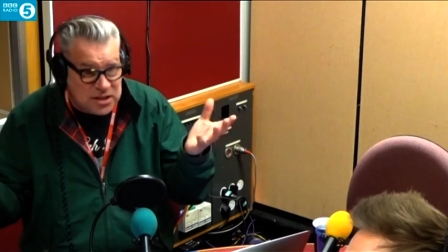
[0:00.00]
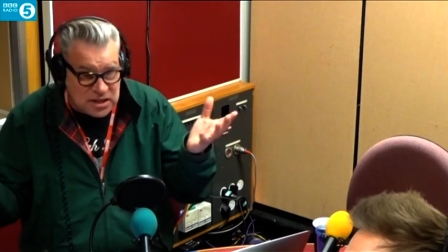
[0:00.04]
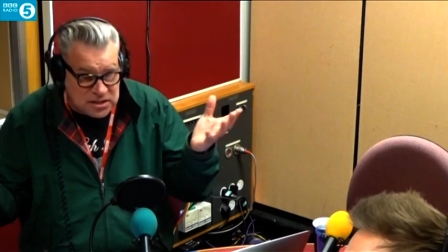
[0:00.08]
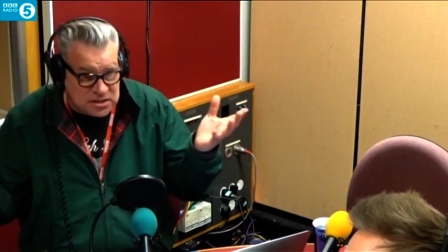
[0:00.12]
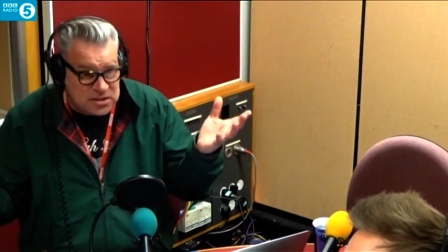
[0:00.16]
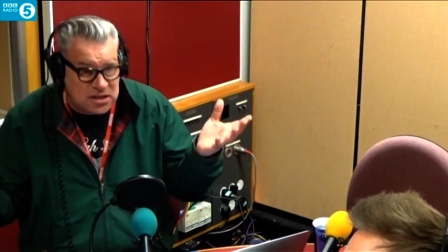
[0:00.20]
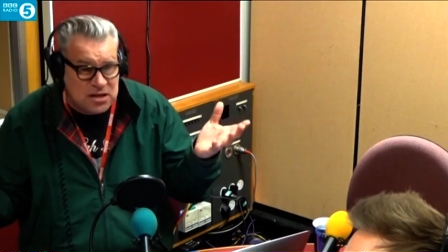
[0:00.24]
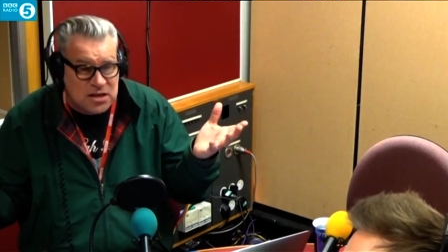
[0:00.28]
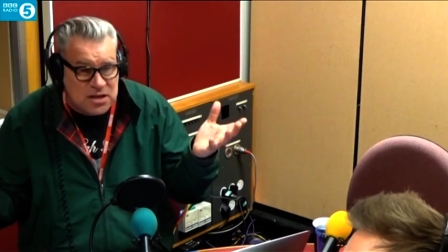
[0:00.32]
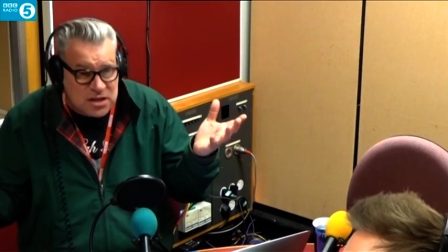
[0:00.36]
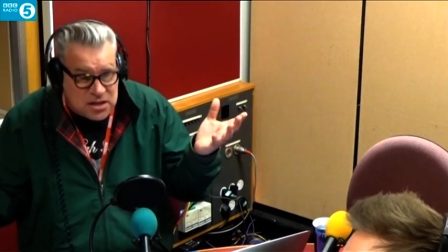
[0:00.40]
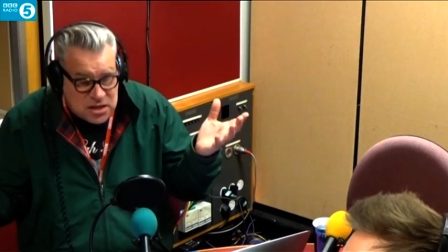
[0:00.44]
a,
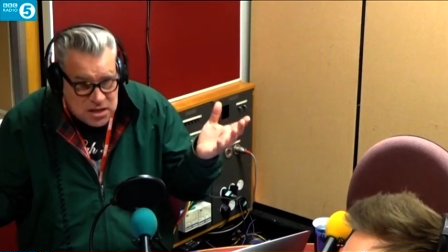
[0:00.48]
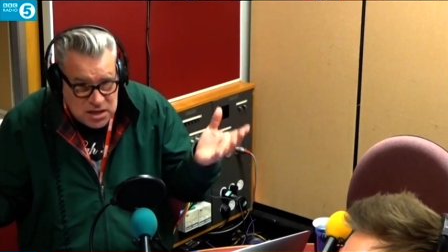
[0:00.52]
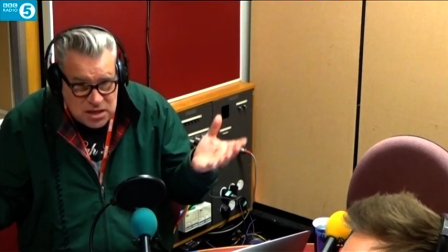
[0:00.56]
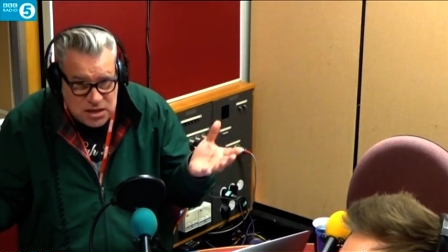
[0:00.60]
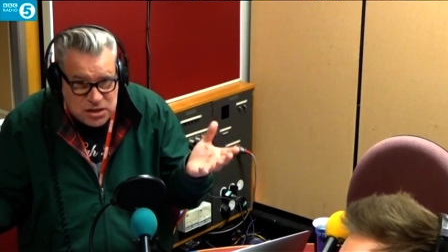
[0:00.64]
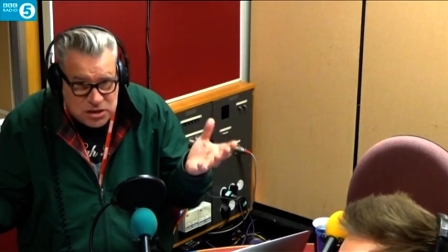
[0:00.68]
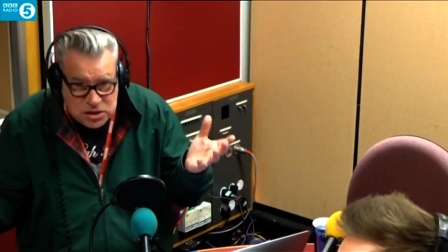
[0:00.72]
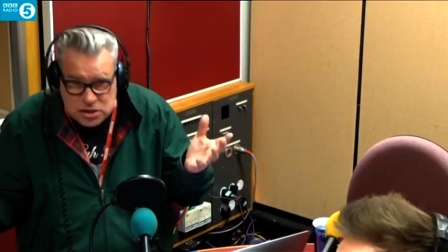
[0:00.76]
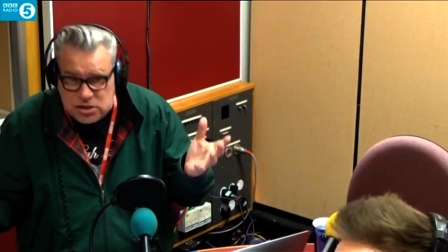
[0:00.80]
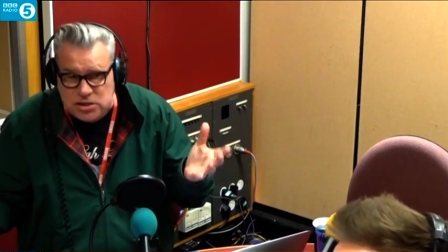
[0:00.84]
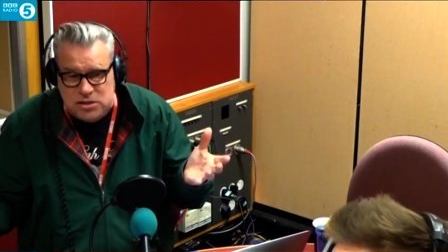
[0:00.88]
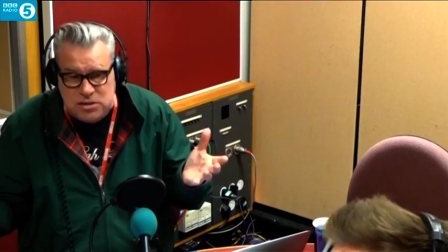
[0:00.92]
it's a
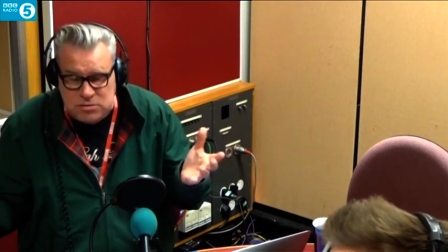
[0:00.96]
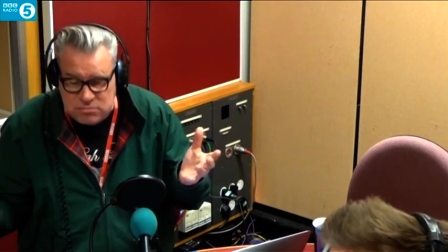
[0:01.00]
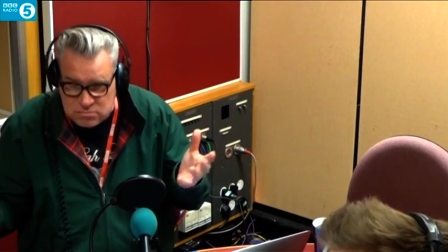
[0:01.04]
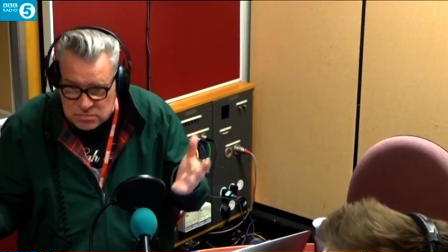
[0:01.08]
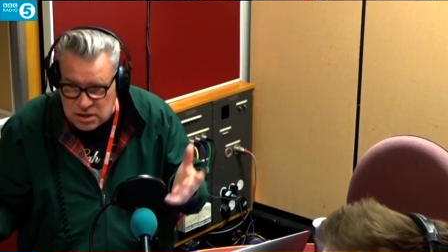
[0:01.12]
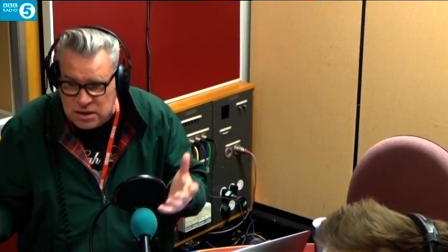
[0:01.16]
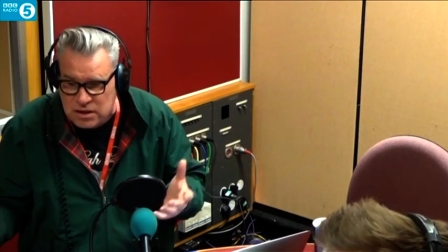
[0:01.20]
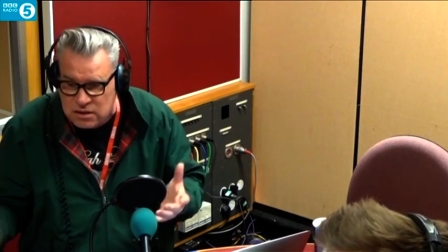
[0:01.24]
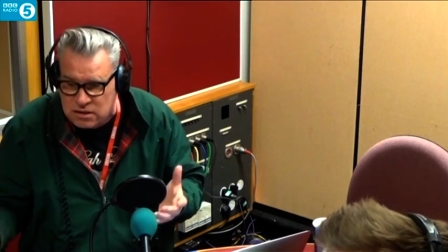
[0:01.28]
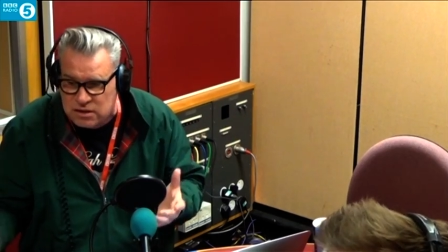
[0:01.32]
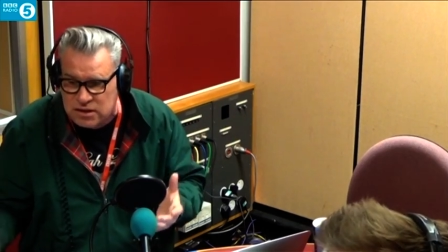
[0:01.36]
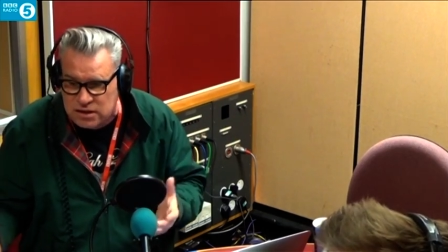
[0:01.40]
niche
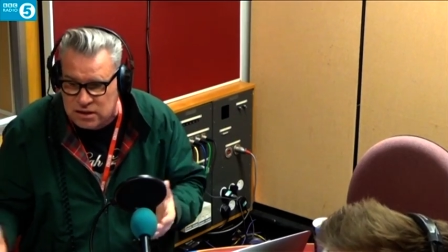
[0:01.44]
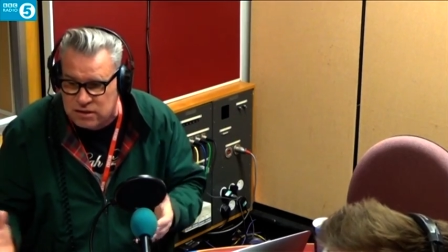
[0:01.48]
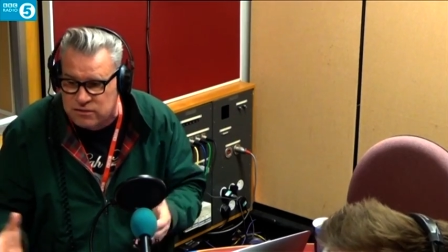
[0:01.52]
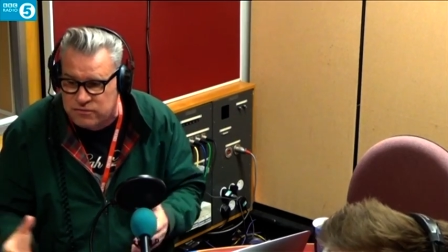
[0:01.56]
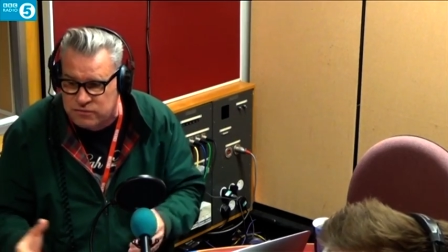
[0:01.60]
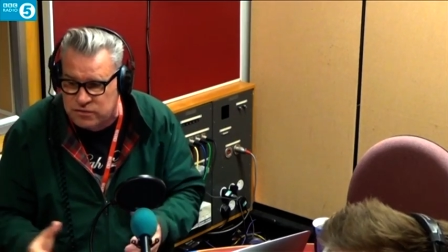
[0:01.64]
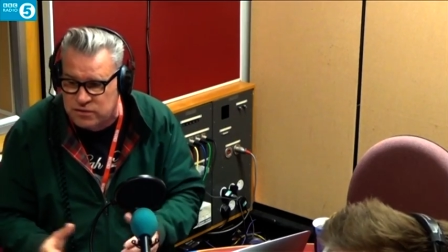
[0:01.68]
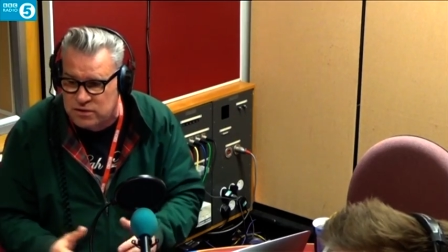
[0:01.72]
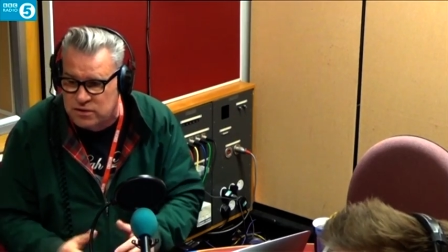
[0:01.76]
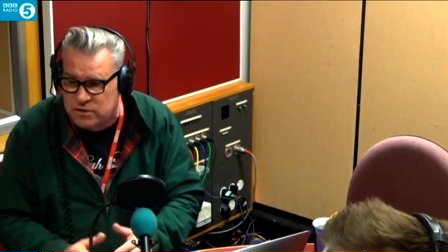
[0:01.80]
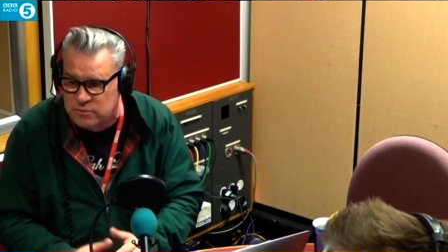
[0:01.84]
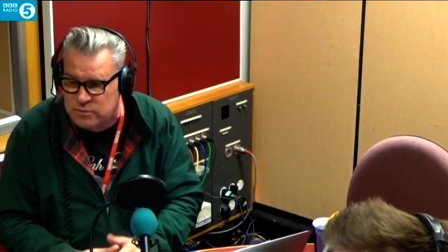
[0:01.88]
market
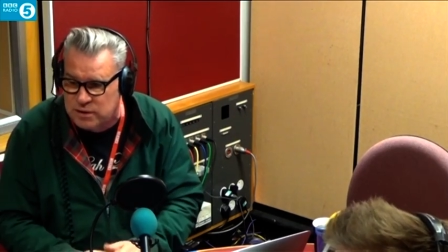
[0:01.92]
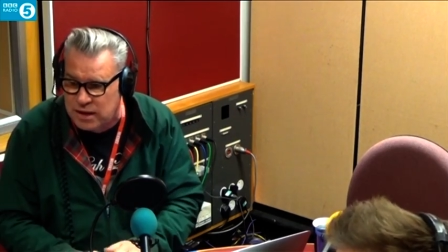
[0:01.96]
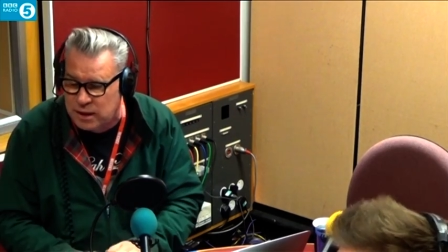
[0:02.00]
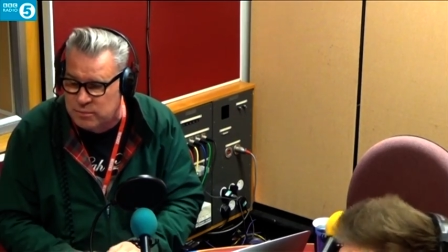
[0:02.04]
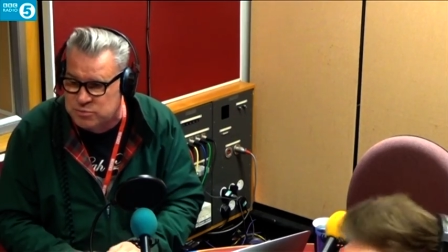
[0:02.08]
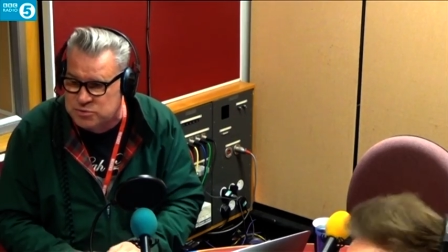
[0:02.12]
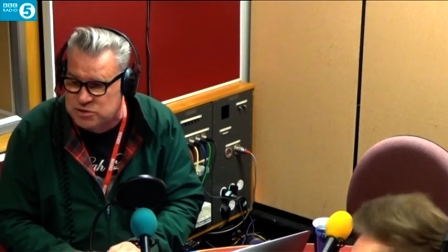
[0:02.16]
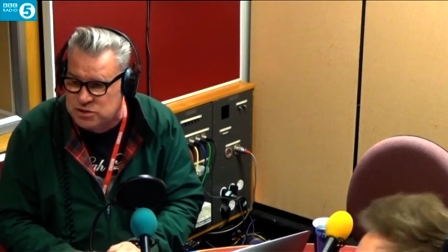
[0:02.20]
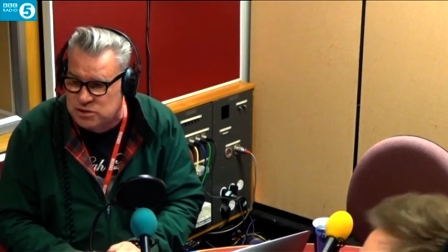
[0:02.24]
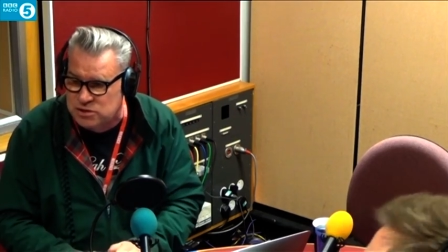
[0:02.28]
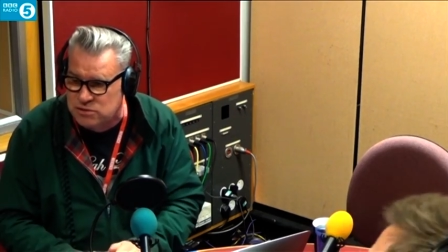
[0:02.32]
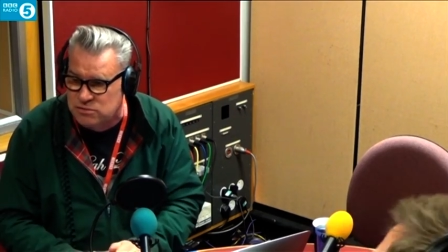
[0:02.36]
film,
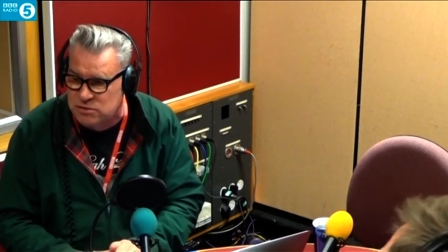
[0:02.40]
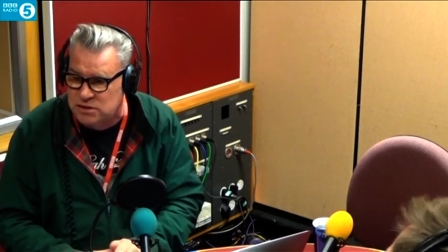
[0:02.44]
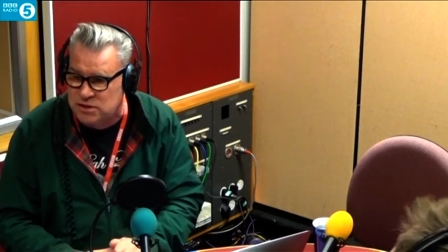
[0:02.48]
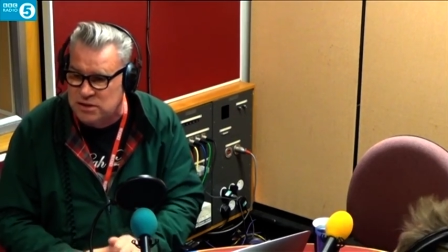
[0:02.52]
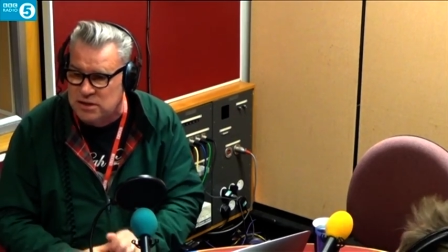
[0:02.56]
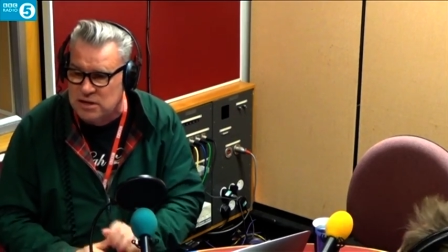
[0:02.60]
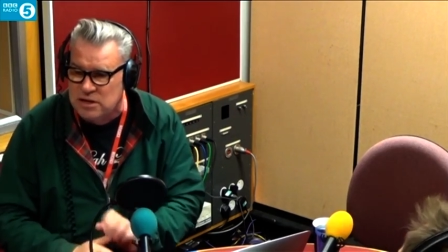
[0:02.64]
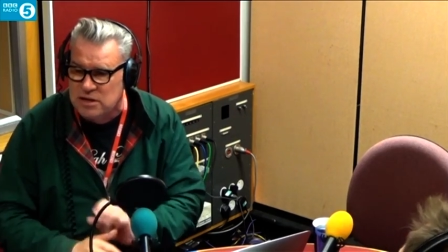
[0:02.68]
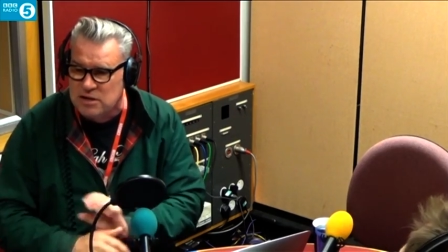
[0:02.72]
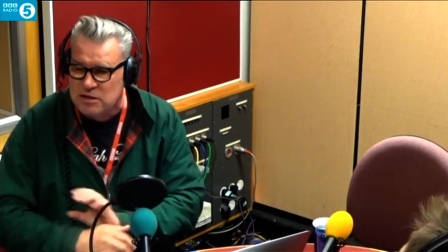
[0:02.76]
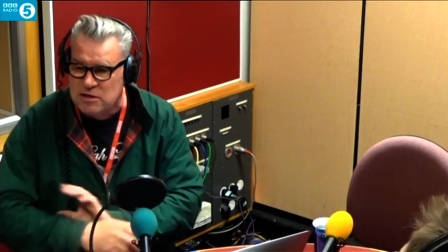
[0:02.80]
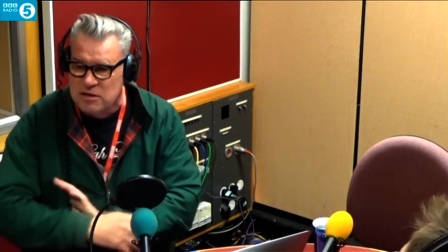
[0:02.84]
absolutely.